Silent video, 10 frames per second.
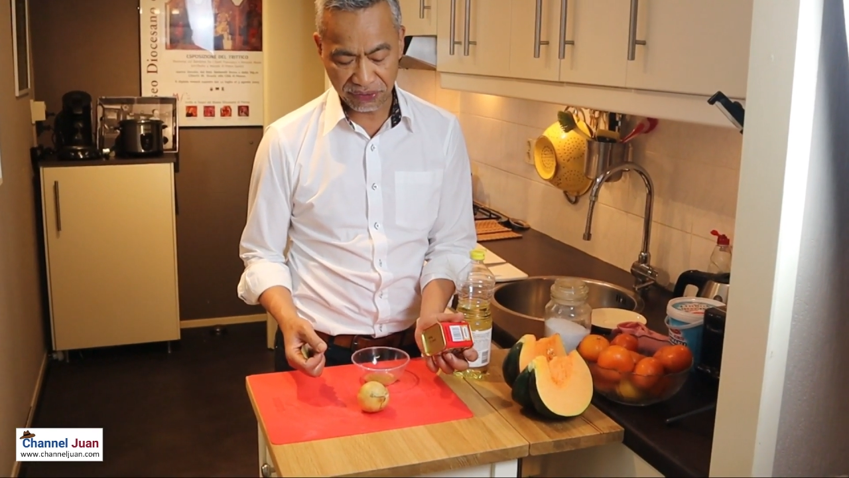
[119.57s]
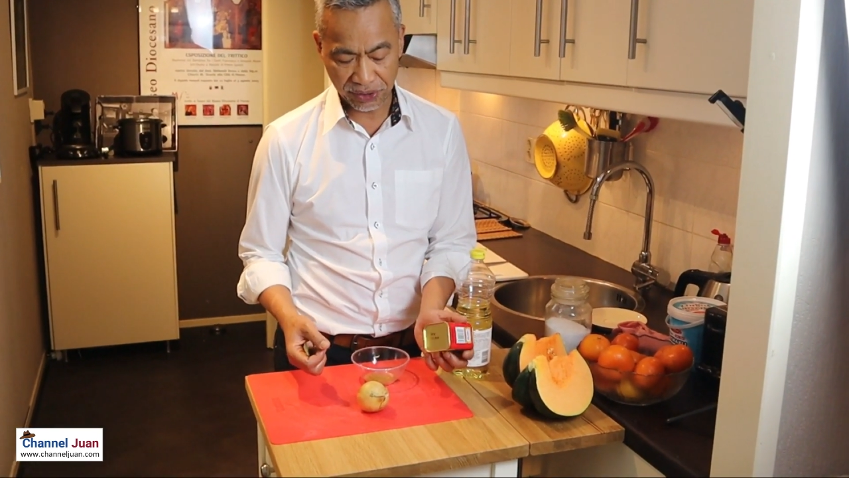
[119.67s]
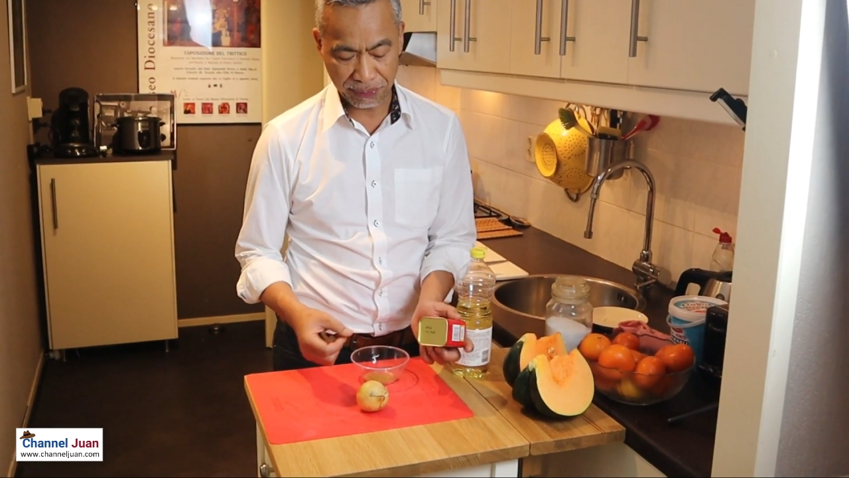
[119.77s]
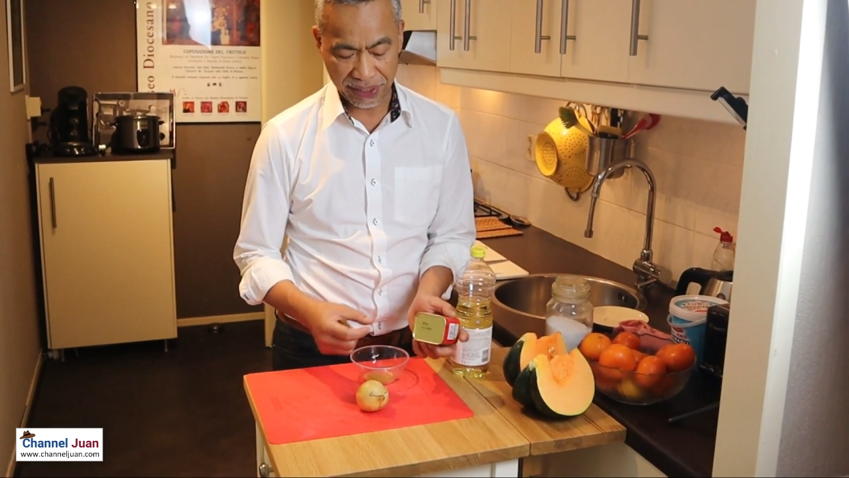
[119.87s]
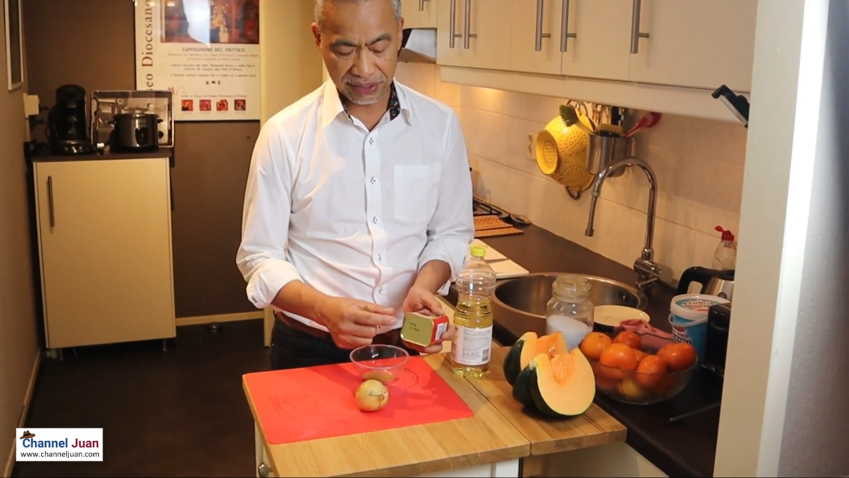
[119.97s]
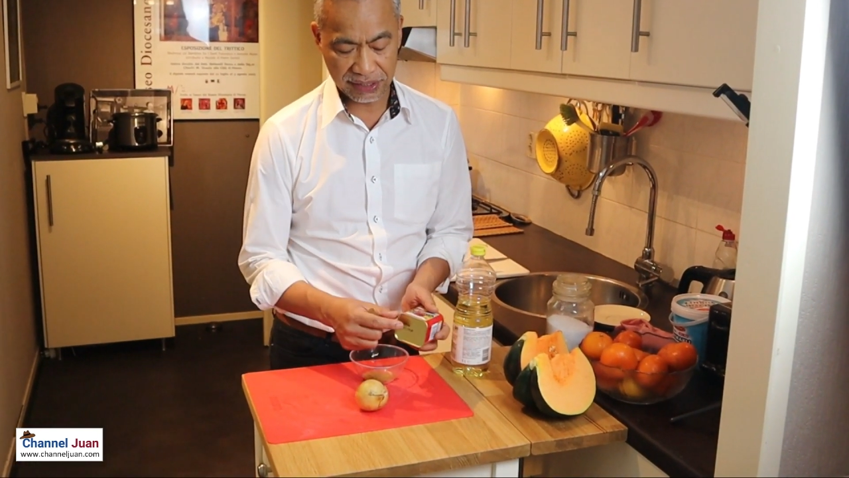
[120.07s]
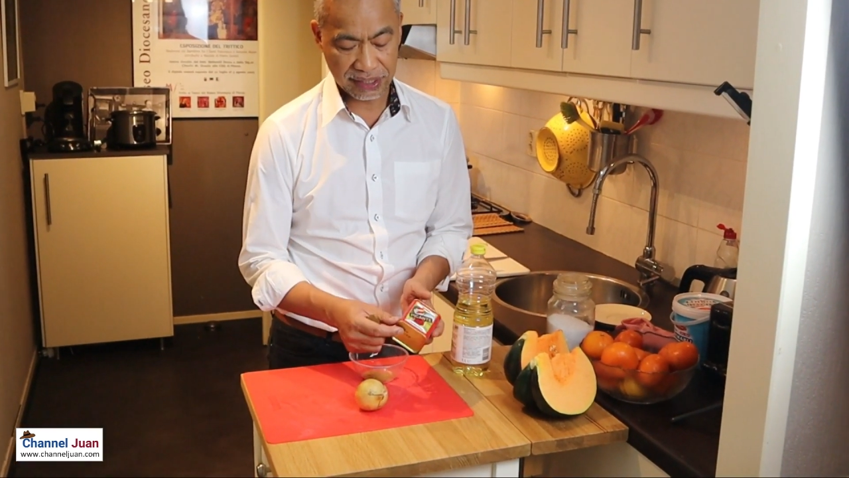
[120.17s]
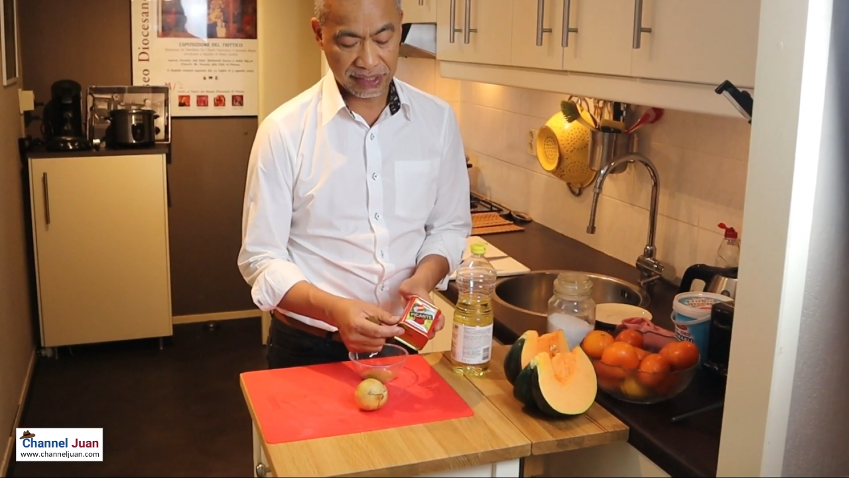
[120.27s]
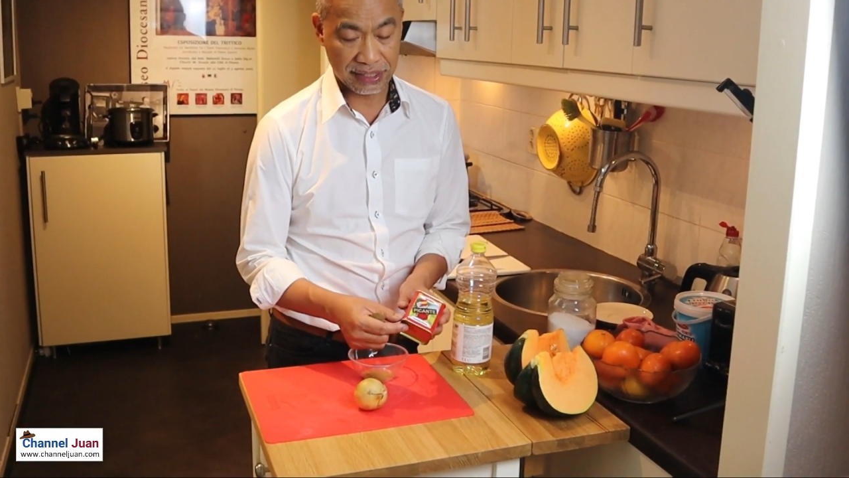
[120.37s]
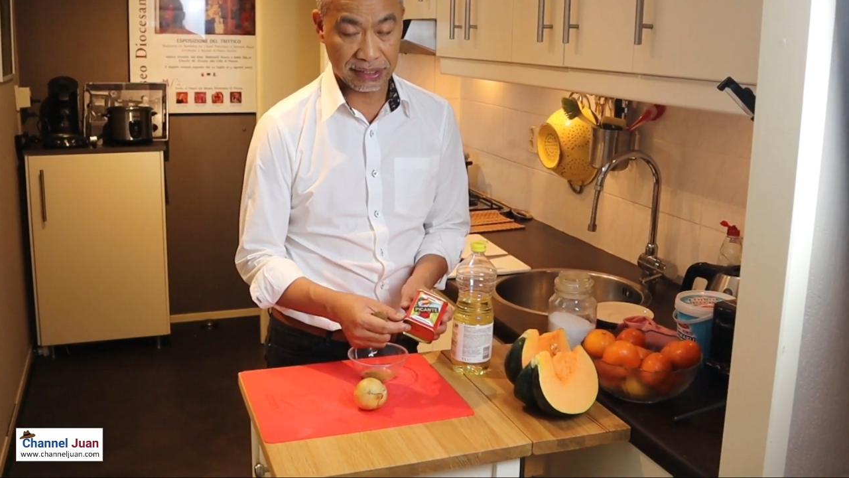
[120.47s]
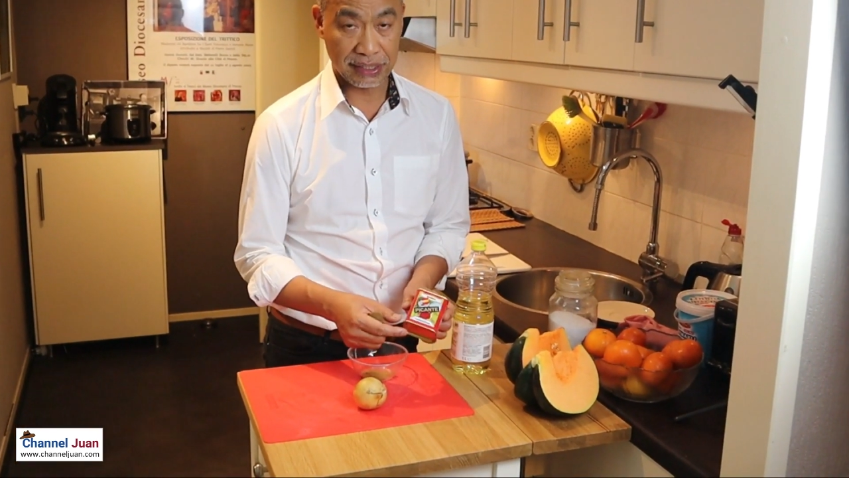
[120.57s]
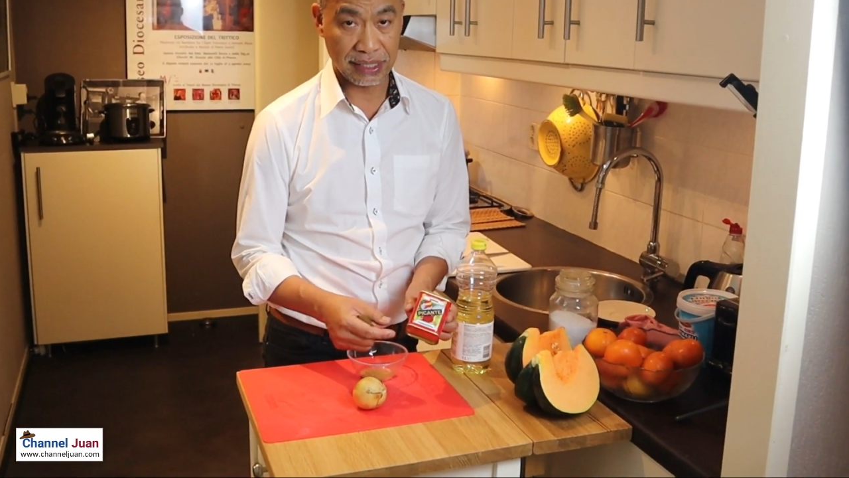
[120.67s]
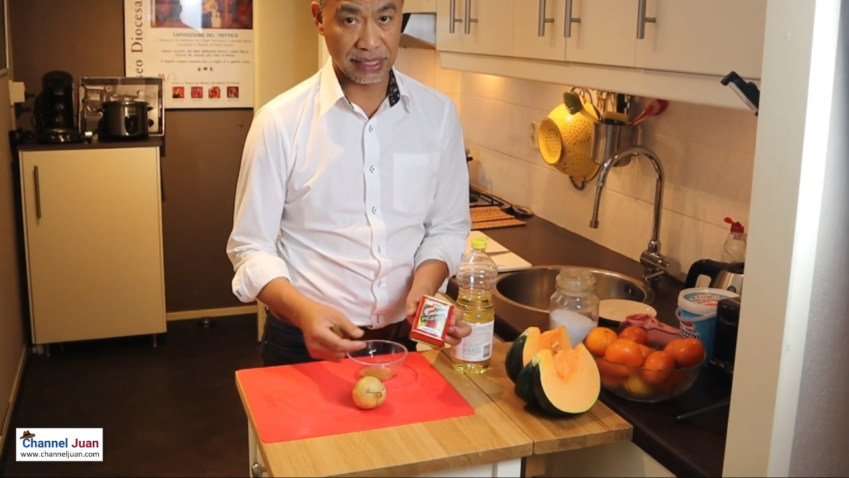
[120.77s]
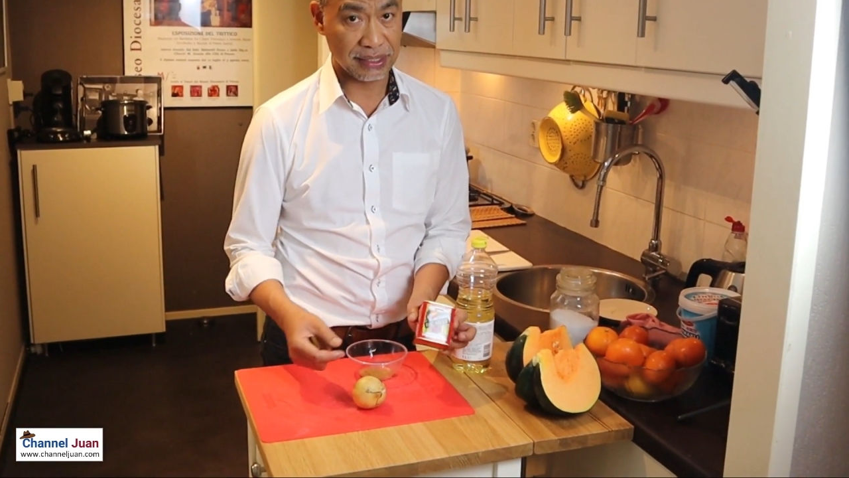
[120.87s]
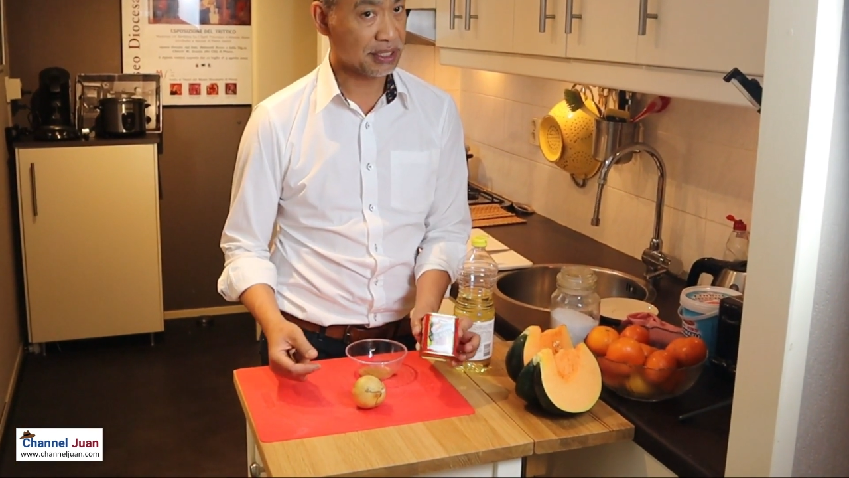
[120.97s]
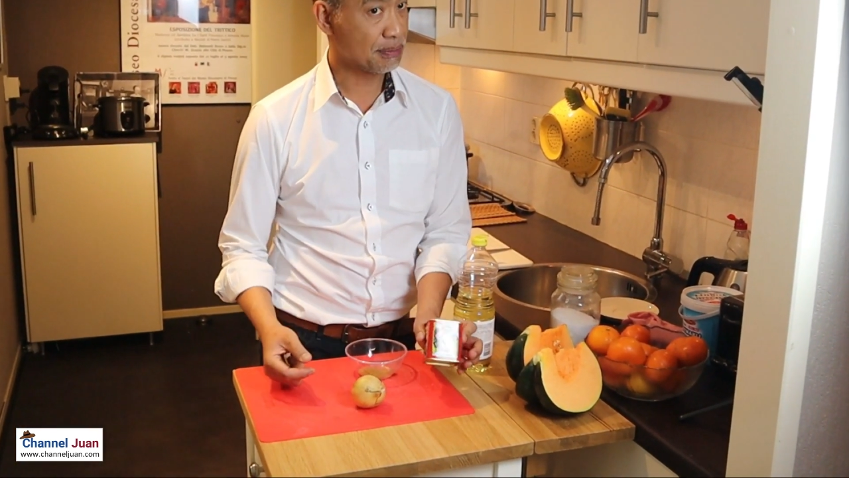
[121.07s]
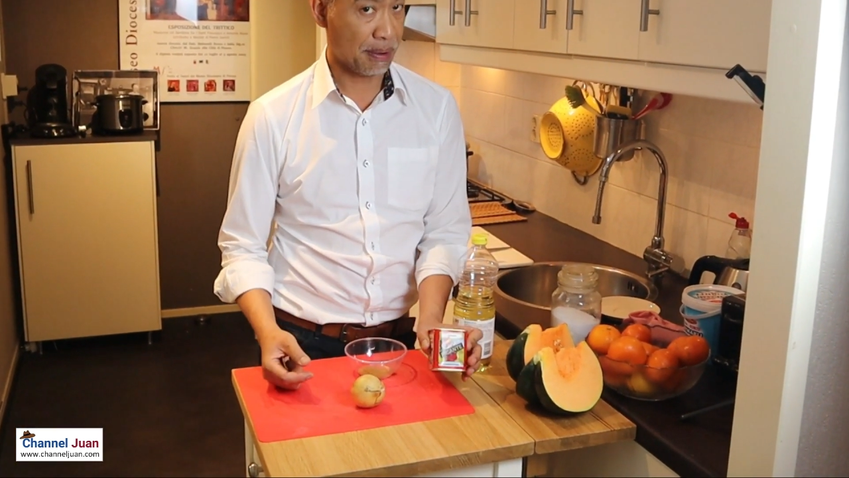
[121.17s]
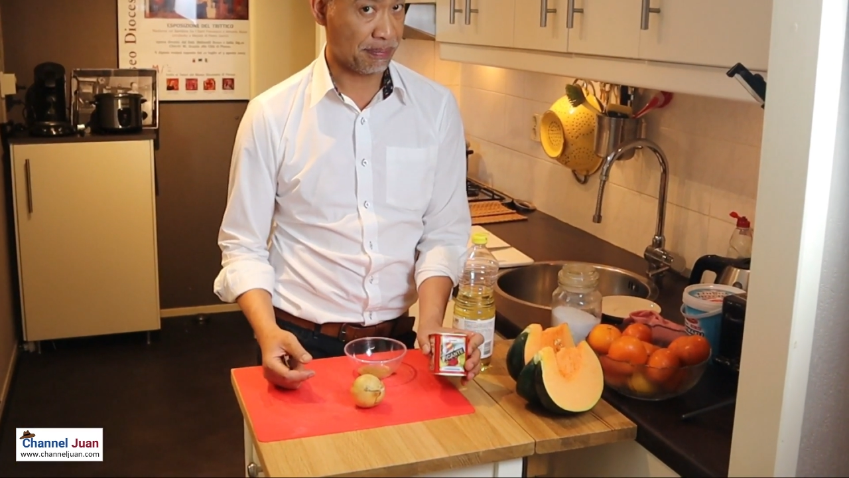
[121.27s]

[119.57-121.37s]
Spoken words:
Philippines, this is just